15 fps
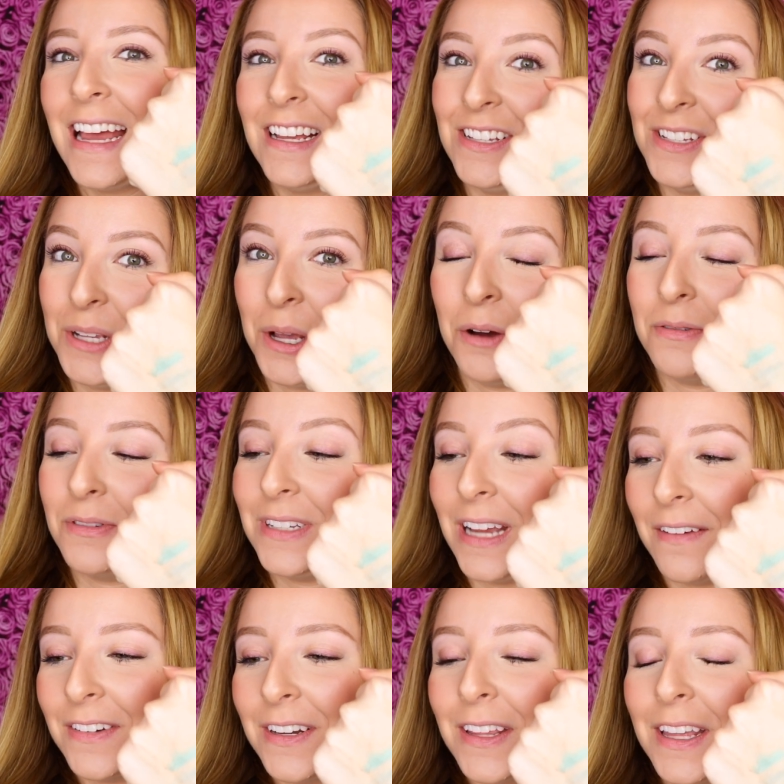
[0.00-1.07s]
So
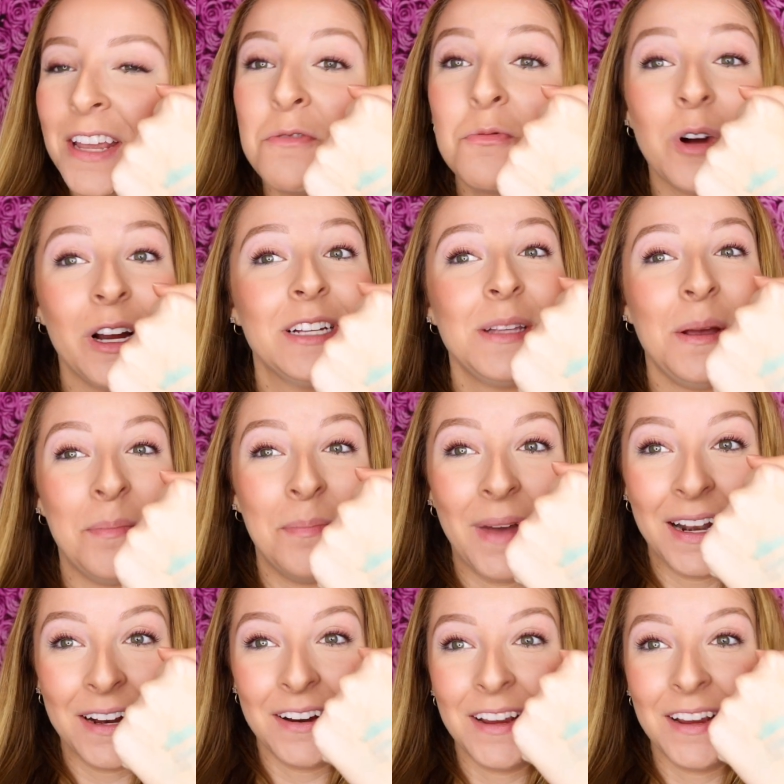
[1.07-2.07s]
definitely works better.